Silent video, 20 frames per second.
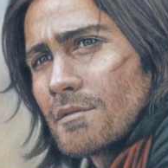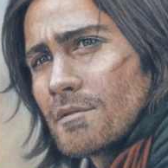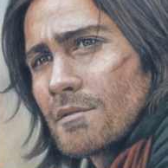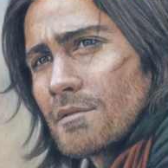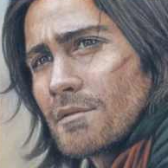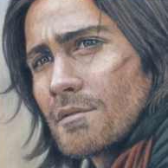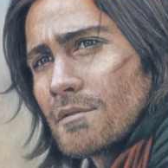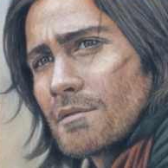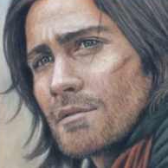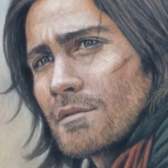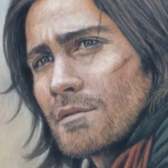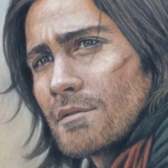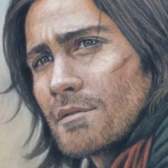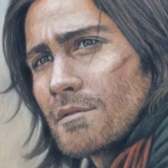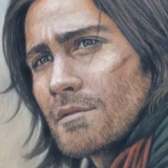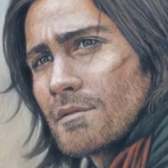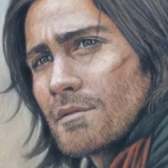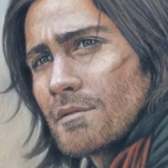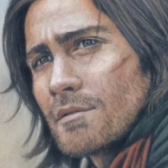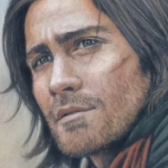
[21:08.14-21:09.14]

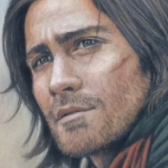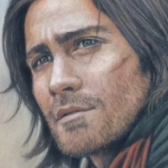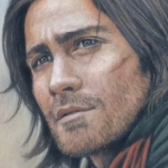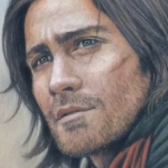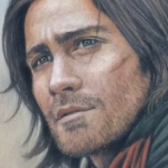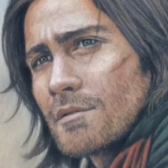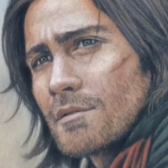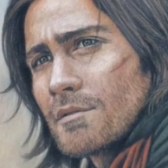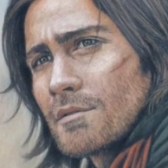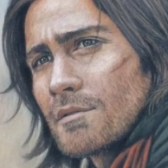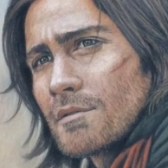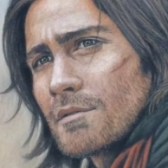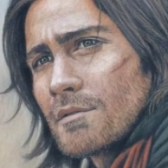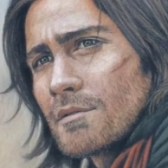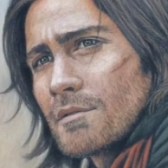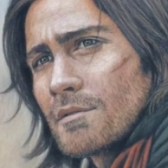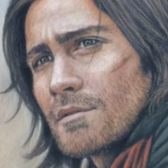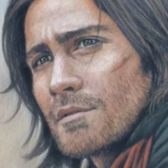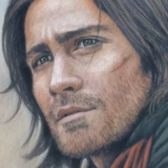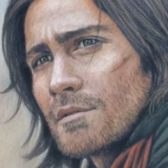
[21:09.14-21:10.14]

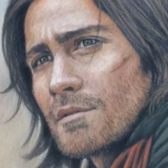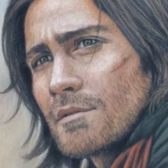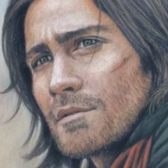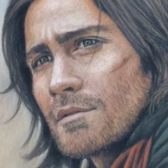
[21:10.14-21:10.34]
No one is speaking in this clip.